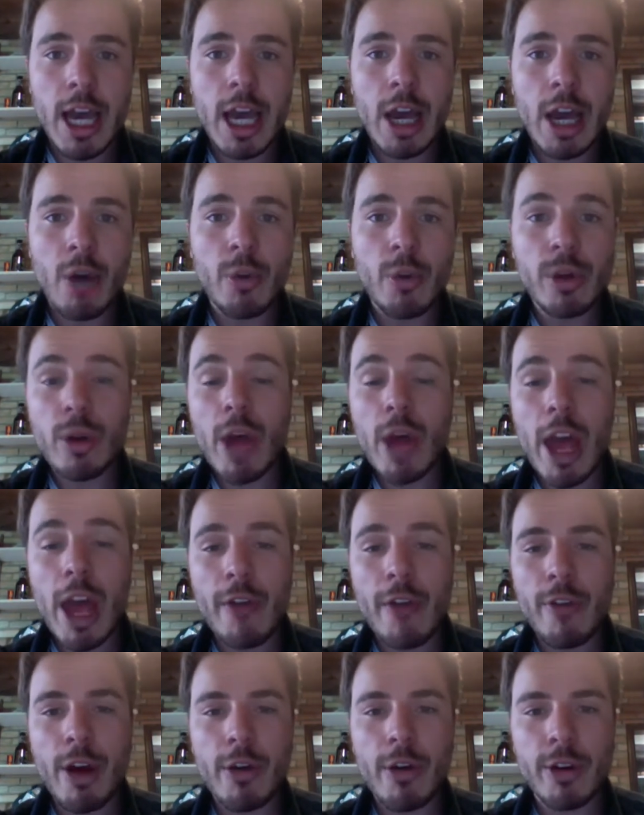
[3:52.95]
Uh, we don't
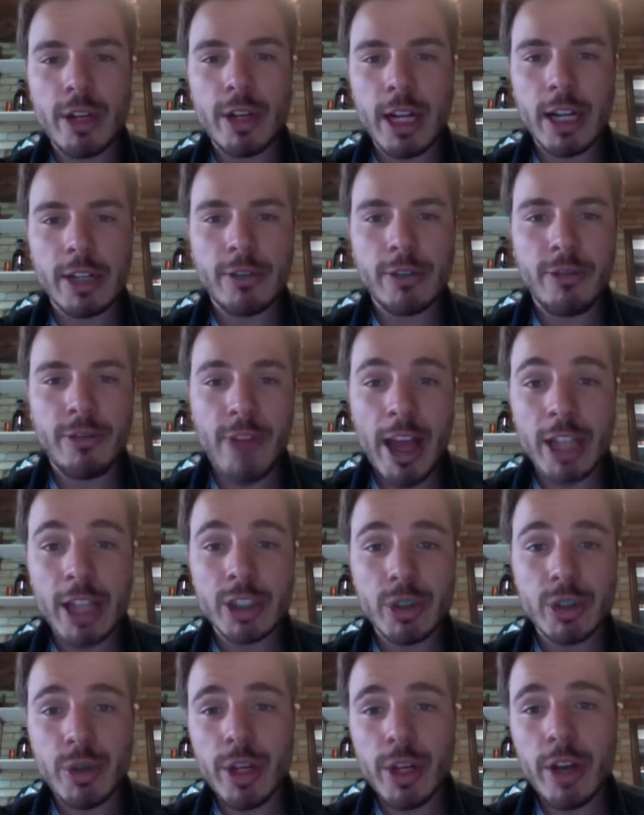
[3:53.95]
have our like
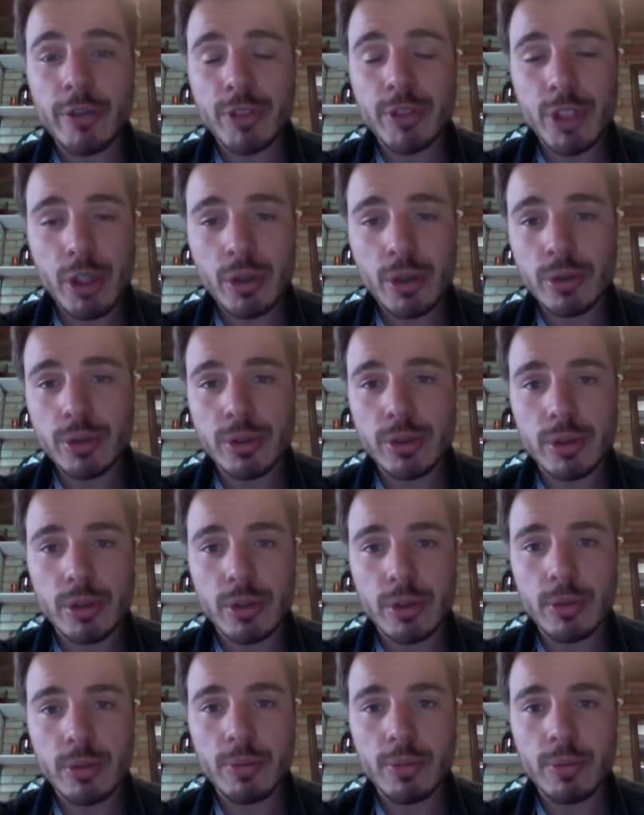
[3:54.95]
factory of shoes,